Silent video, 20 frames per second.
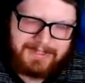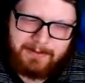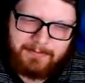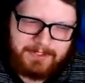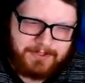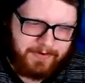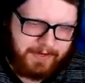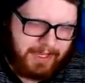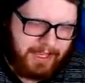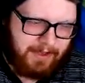
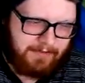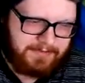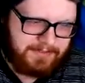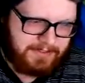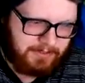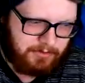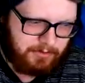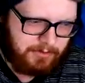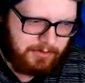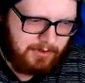damage if I have
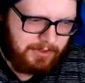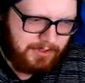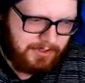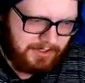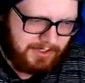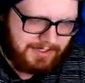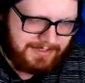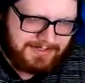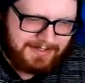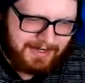to.
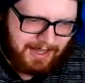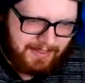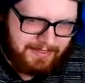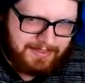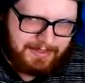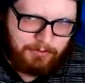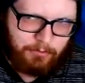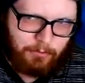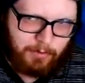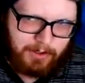It's not
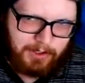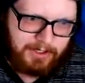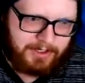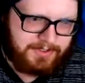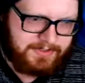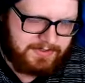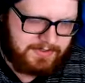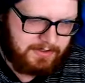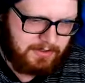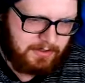the
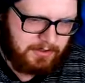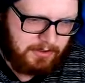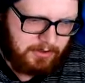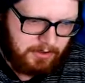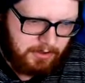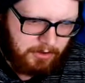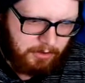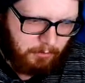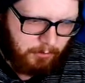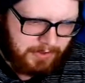worst.
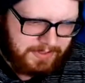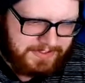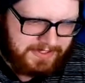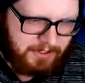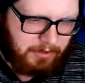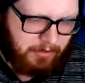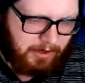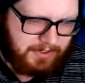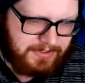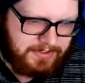What does he
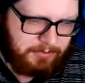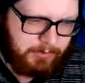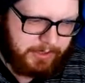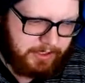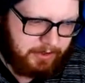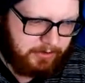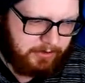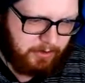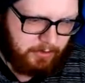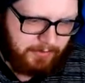go out into
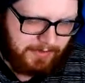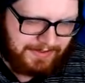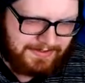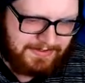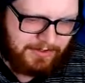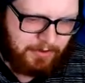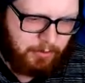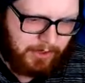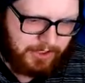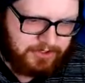here, though? That's
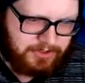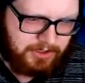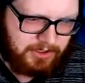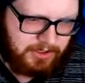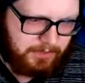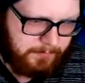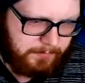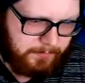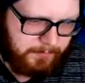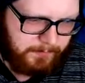the
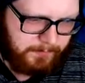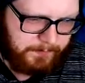question.